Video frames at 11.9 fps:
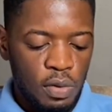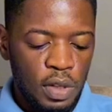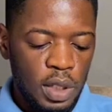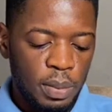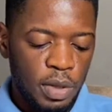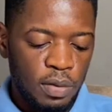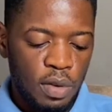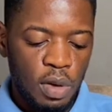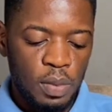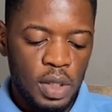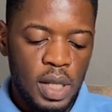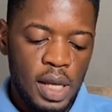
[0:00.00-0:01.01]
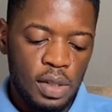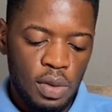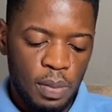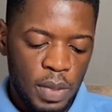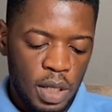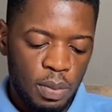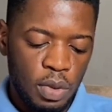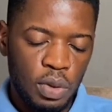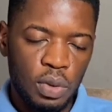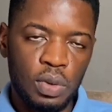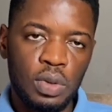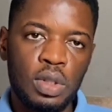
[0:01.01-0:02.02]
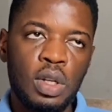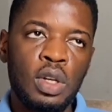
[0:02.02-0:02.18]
for the preforms, that's your PET bottles.